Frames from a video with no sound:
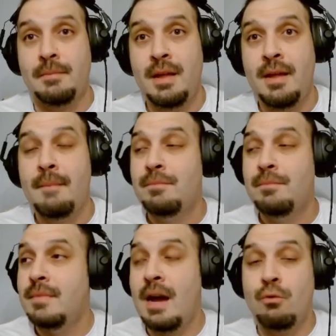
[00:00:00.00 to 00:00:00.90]
Now,
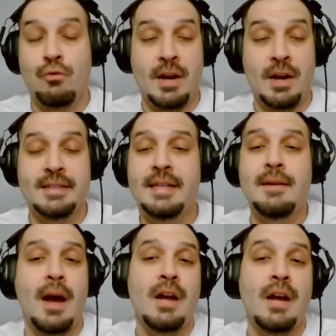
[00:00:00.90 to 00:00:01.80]
granted, I
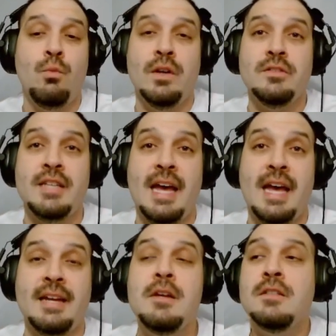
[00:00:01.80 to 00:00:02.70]
will say,
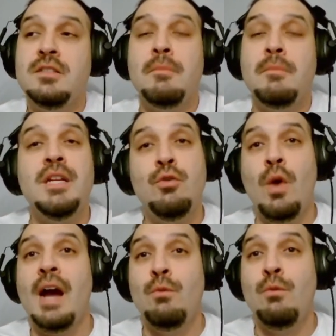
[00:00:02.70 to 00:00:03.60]
somebody who I
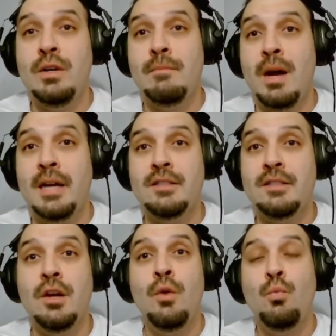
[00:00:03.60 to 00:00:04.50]
wouldn't mind
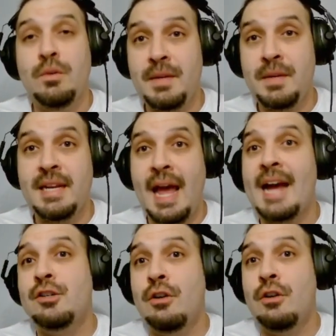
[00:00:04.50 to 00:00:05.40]
would be an actor
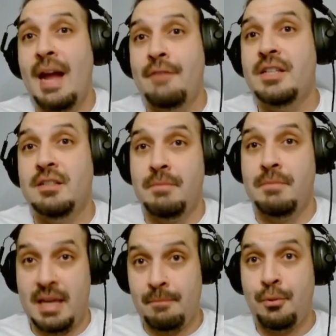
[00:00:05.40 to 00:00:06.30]
having some
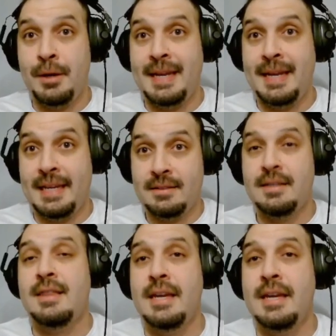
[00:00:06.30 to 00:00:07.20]
input into
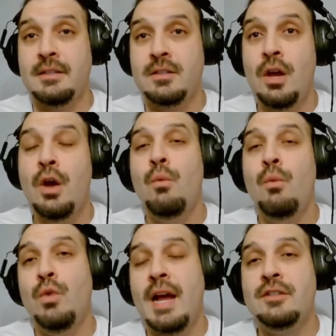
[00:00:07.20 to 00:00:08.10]
things would
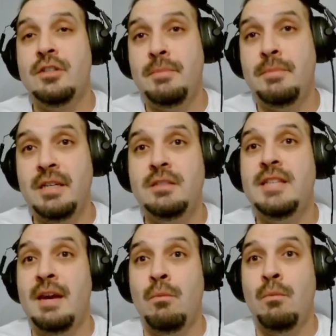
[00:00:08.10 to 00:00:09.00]
actually be Sam